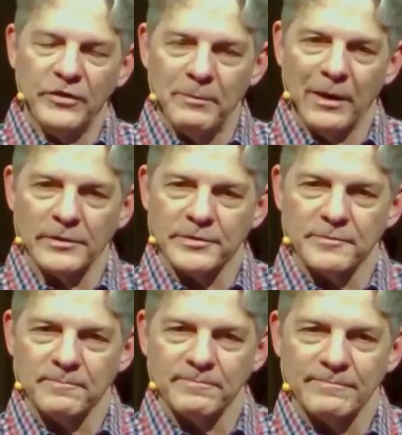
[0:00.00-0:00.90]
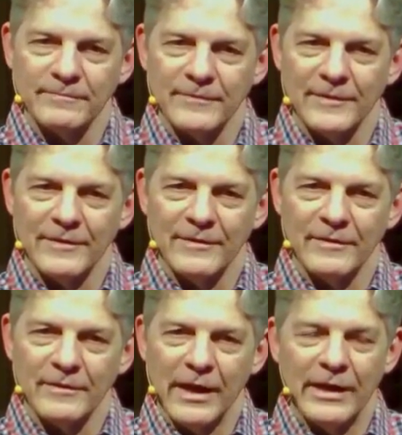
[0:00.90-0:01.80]
or all females.
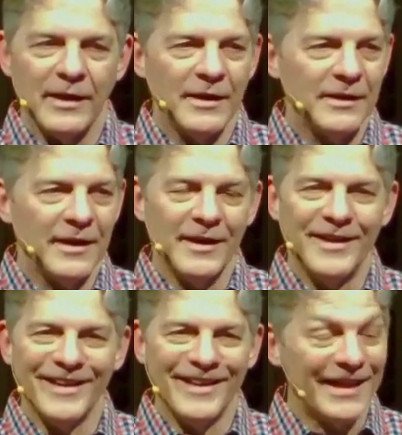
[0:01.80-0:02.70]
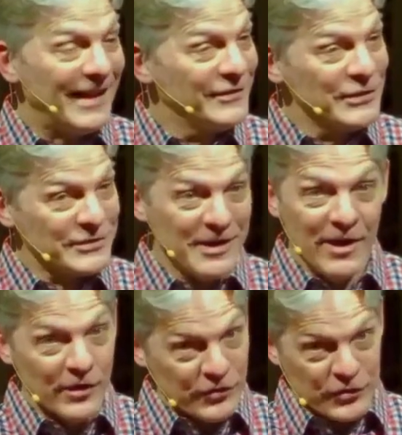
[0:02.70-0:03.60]
I, I,
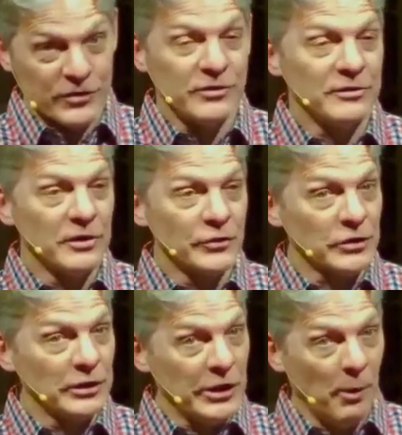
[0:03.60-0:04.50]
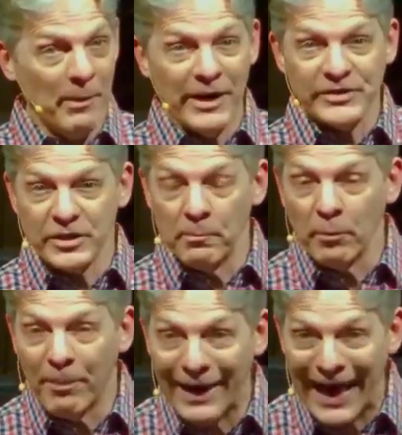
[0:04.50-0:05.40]
just, there's a little bit
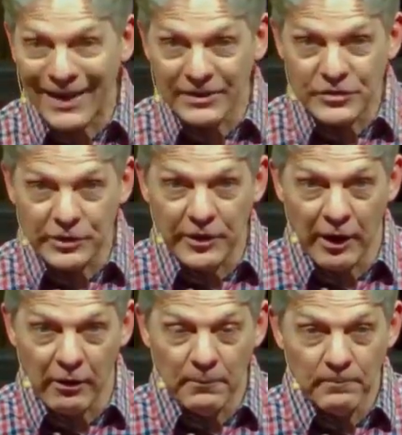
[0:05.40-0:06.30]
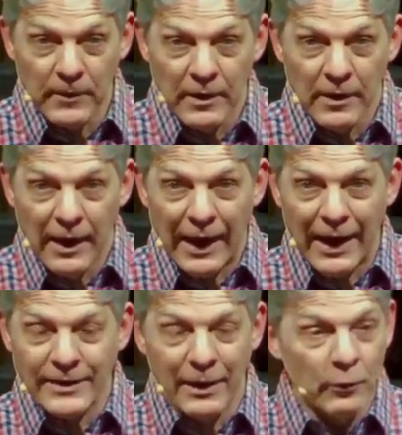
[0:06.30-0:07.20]
of simple biology there.
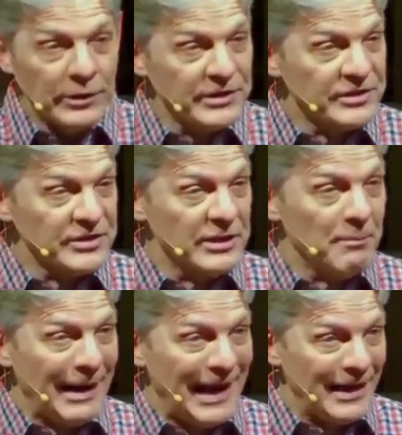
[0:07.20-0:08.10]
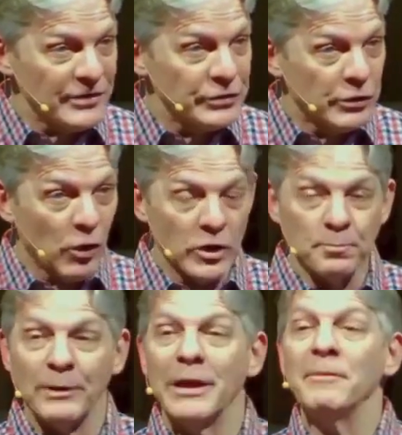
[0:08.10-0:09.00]
And uh, where this isn't a biology
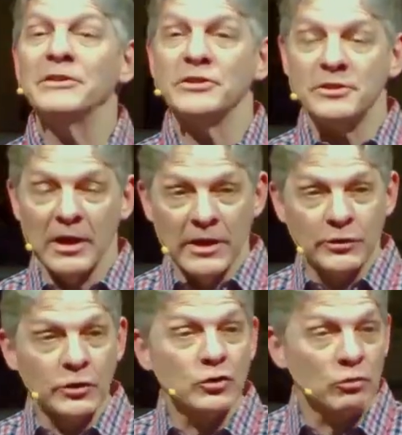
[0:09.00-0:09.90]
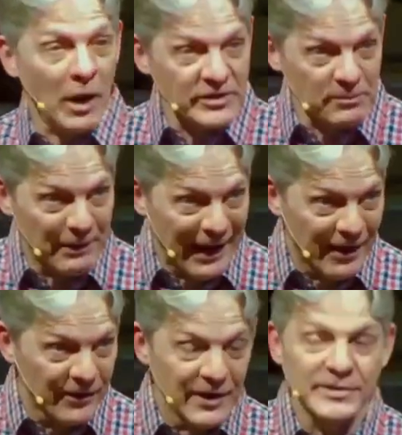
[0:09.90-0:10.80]
course, but let me just, just
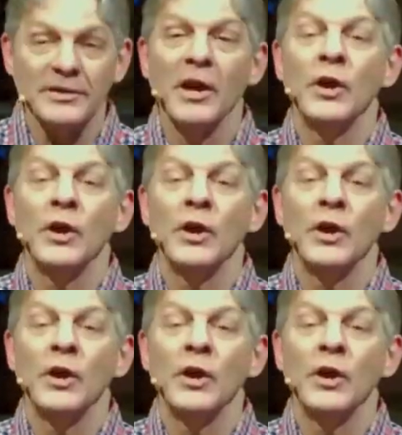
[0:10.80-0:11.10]
trust me on